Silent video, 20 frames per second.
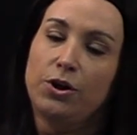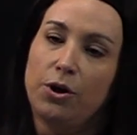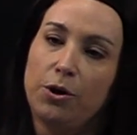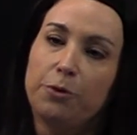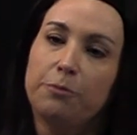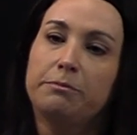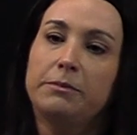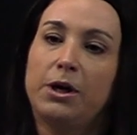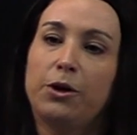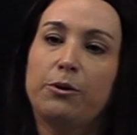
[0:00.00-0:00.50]

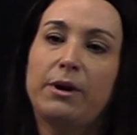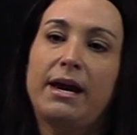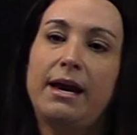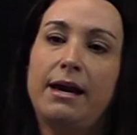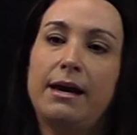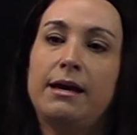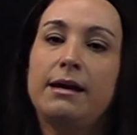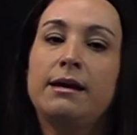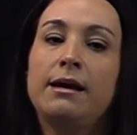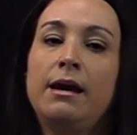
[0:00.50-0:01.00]

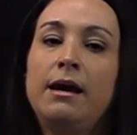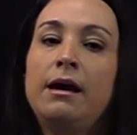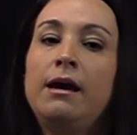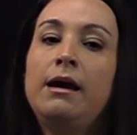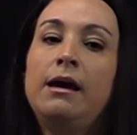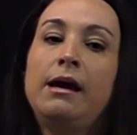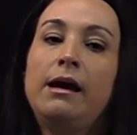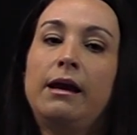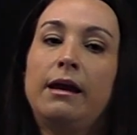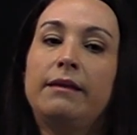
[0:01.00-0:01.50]
okay,
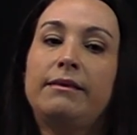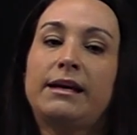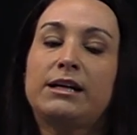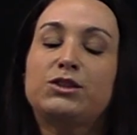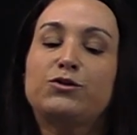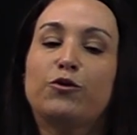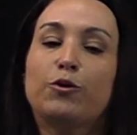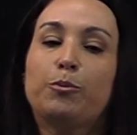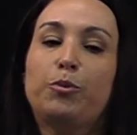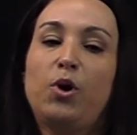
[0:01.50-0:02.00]
and that's
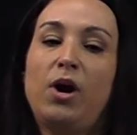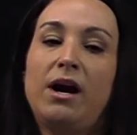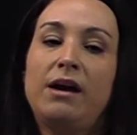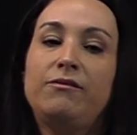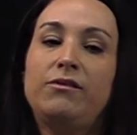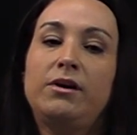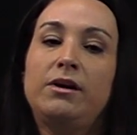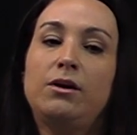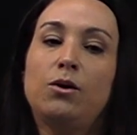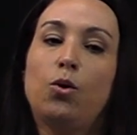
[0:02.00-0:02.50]
for
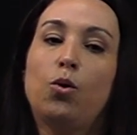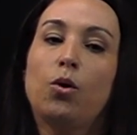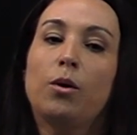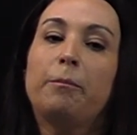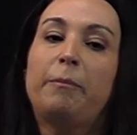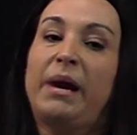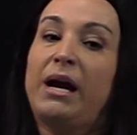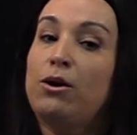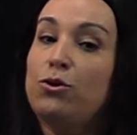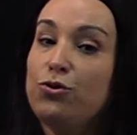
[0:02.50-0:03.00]
private, or
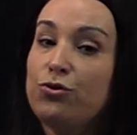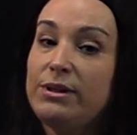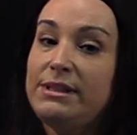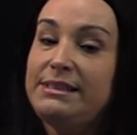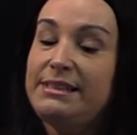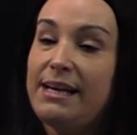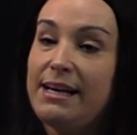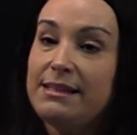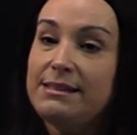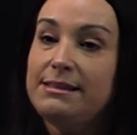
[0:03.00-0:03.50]
boundary
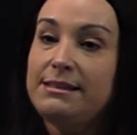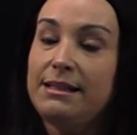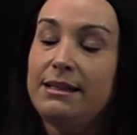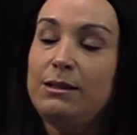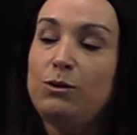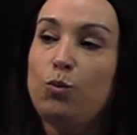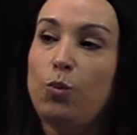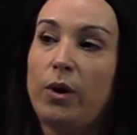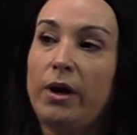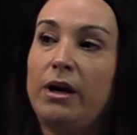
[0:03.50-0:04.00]

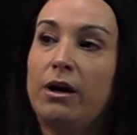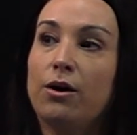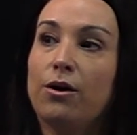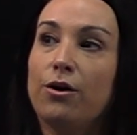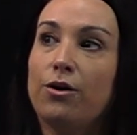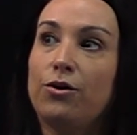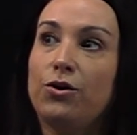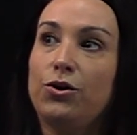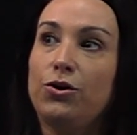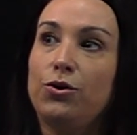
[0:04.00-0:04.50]
testing where
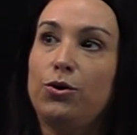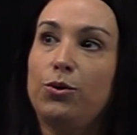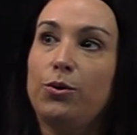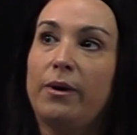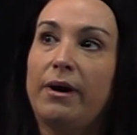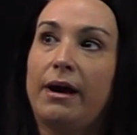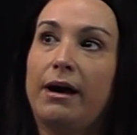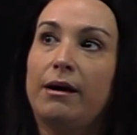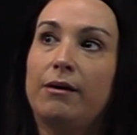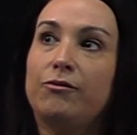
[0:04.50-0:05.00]
you
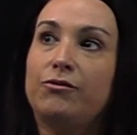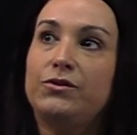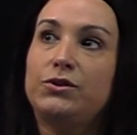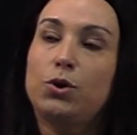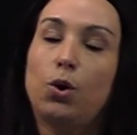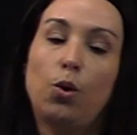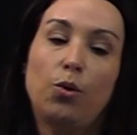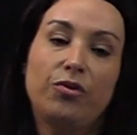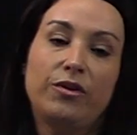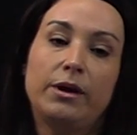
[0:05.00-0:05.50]
have
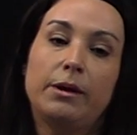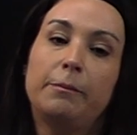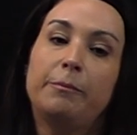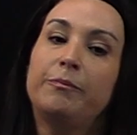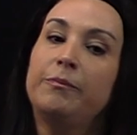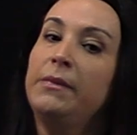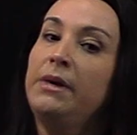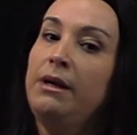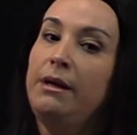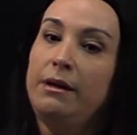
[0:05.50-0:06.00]
told them,
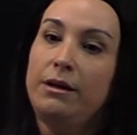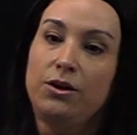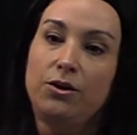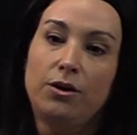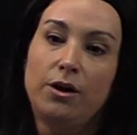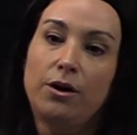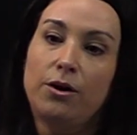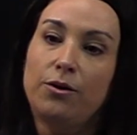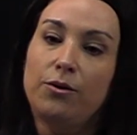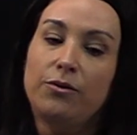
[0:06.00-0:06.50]

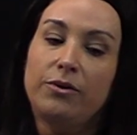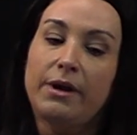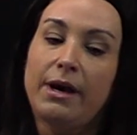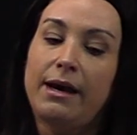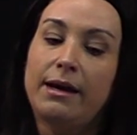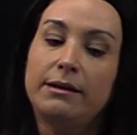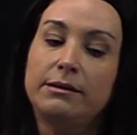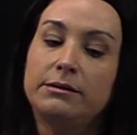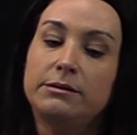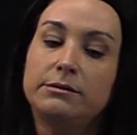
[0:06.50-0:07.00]

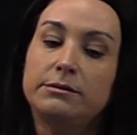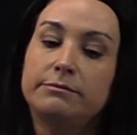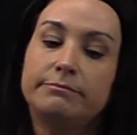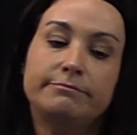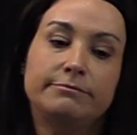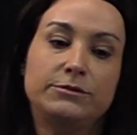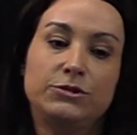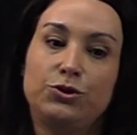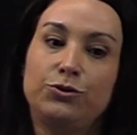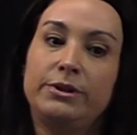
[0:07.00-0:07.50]
that
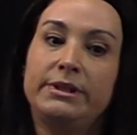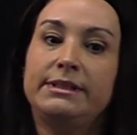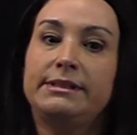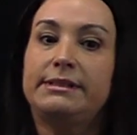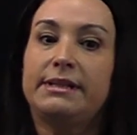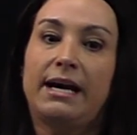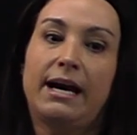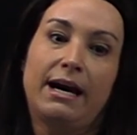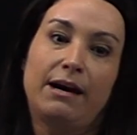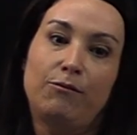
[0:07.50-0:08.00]
you need to
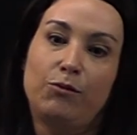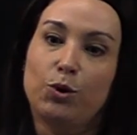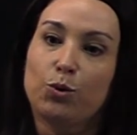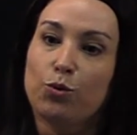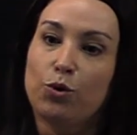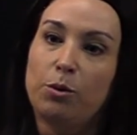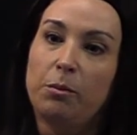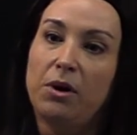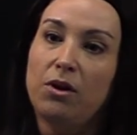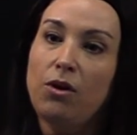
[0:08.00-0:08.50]
have the
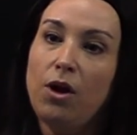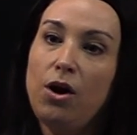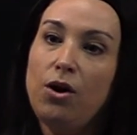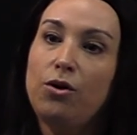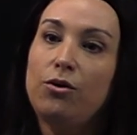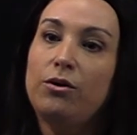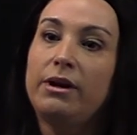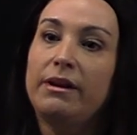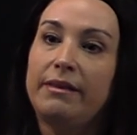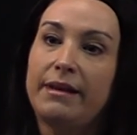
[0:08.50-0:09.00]
room
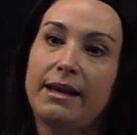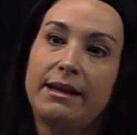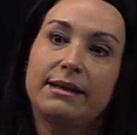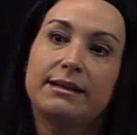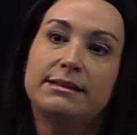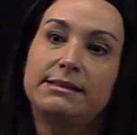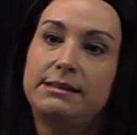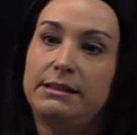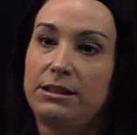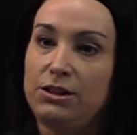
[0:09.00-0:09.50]
alone and they
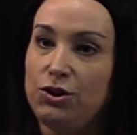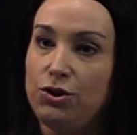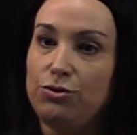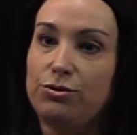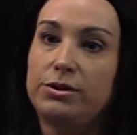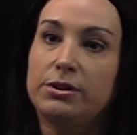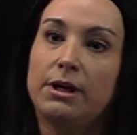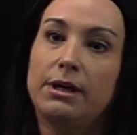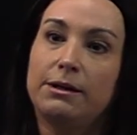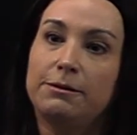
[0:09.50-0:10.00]
continue
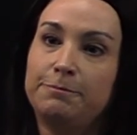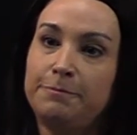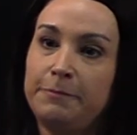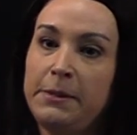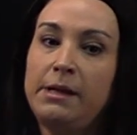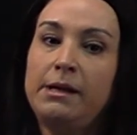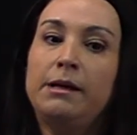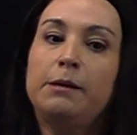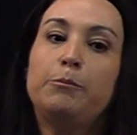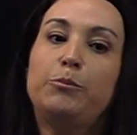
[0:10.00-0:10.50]
to
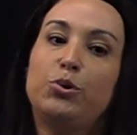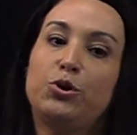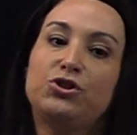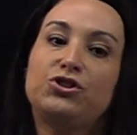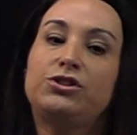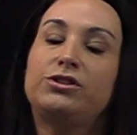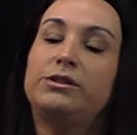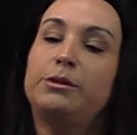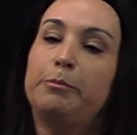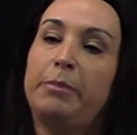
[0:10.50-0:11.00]
push
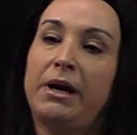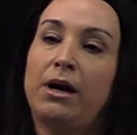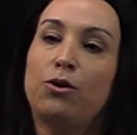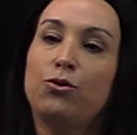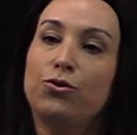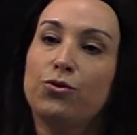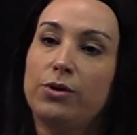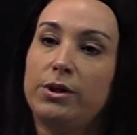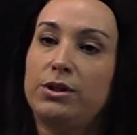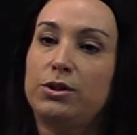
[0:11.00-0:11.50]
the
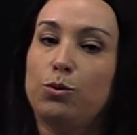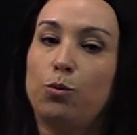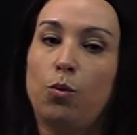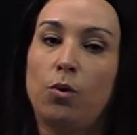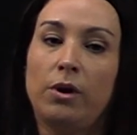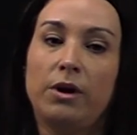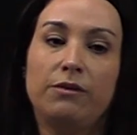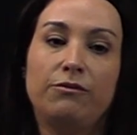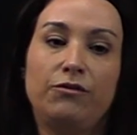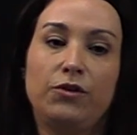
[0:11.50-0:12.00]
boundary to want
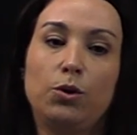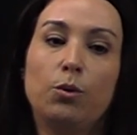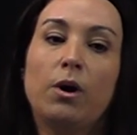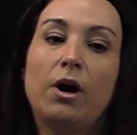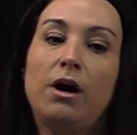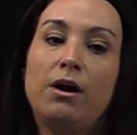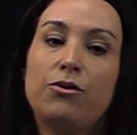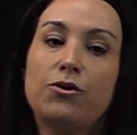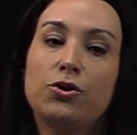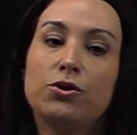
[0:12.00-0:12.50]
to view
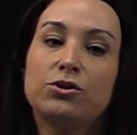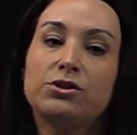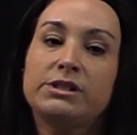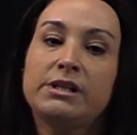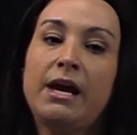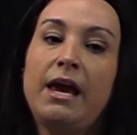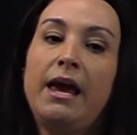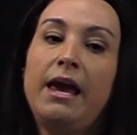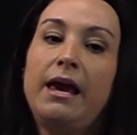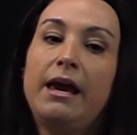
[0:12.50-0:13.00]
others,
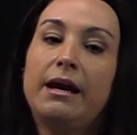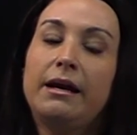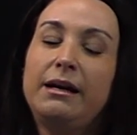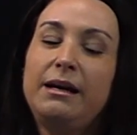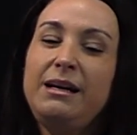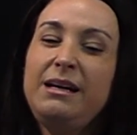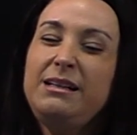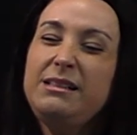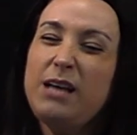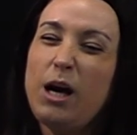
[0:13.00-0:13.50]
and
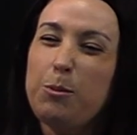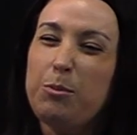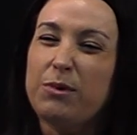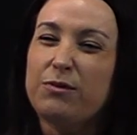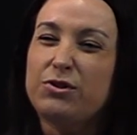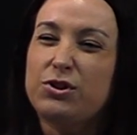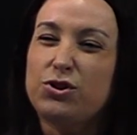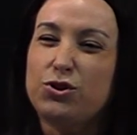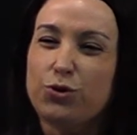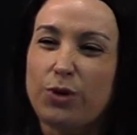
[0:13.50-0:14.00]
any type of
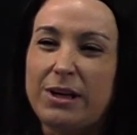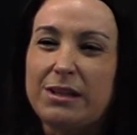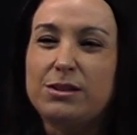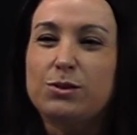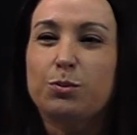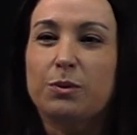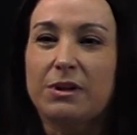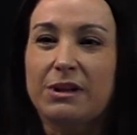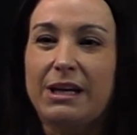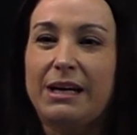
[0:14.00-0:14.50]

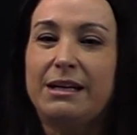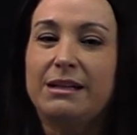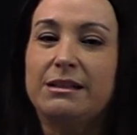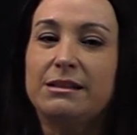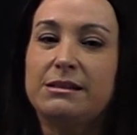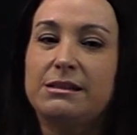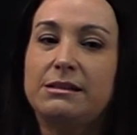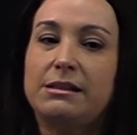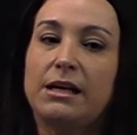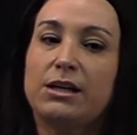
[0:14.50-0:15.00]
stress-related
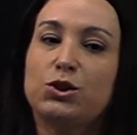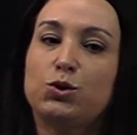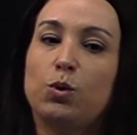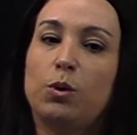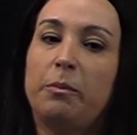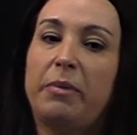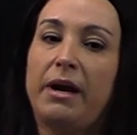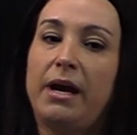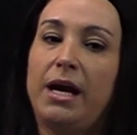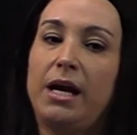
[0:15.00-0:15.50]
sexual
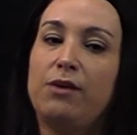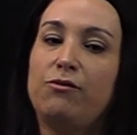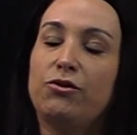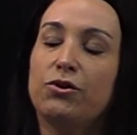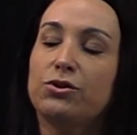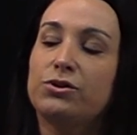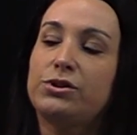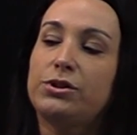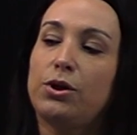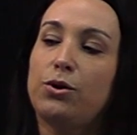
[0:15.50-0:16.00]
behavior.
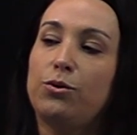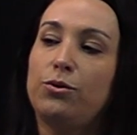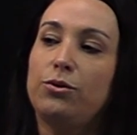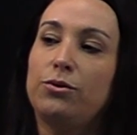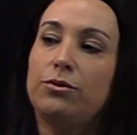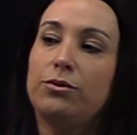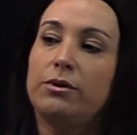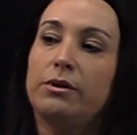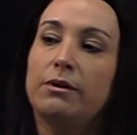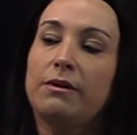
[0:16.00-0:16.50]
So
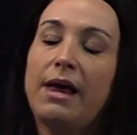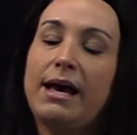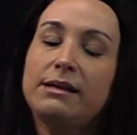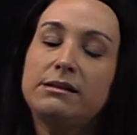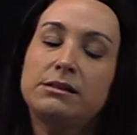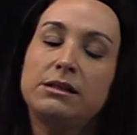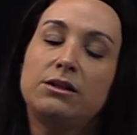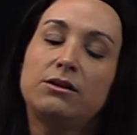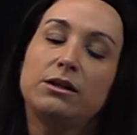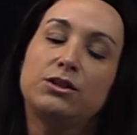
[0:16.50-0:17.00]
the last
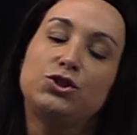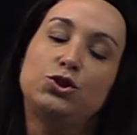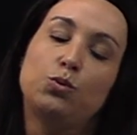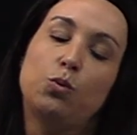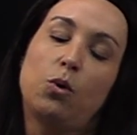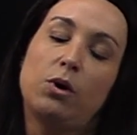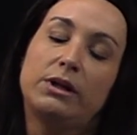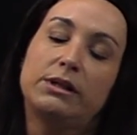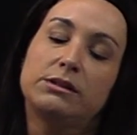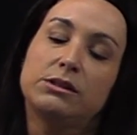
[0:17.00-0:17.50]
thing that you
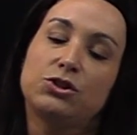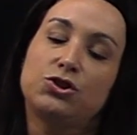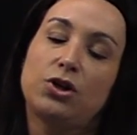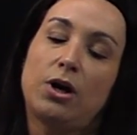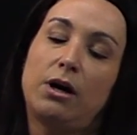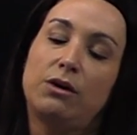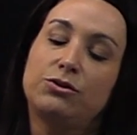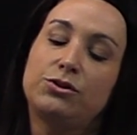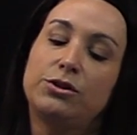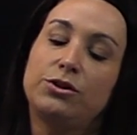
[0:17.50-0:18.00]
want is a
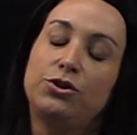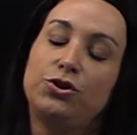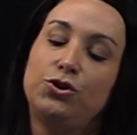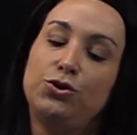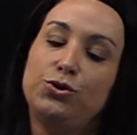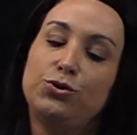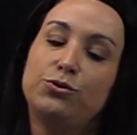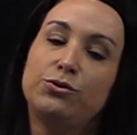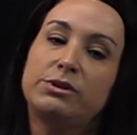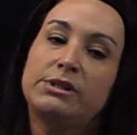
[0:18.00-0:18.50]
child to
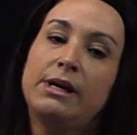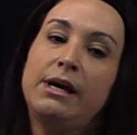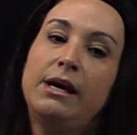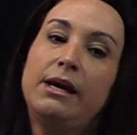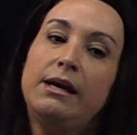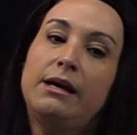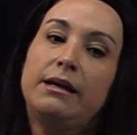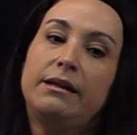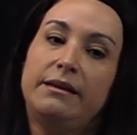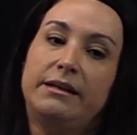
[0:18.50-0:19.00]
use
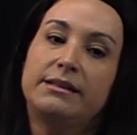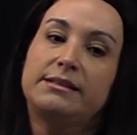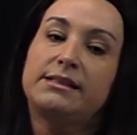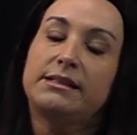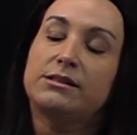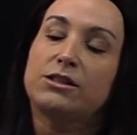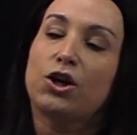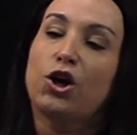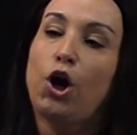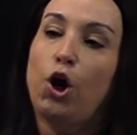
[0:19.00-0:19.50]
this as
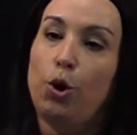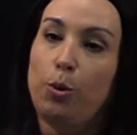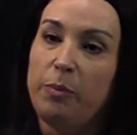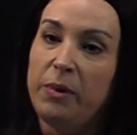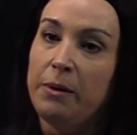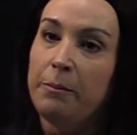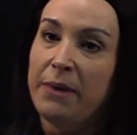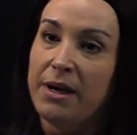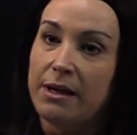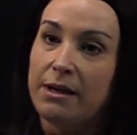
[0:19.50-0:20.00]
a
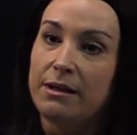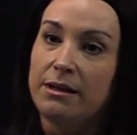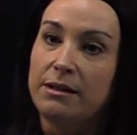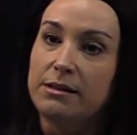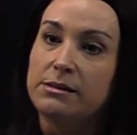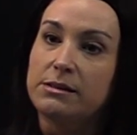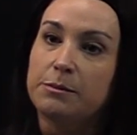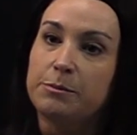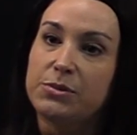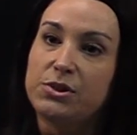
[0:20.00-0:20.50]
coping
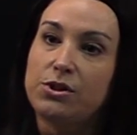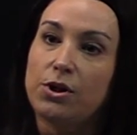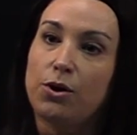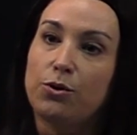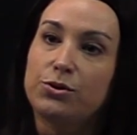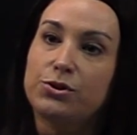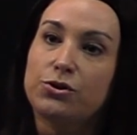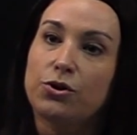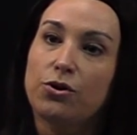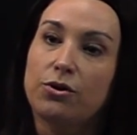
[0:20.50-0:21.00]
mechanism. So
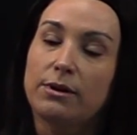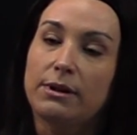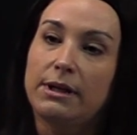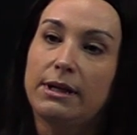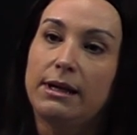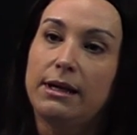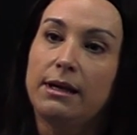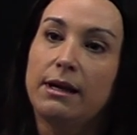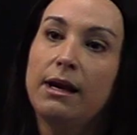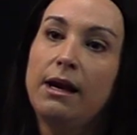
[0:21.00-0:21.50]
certainly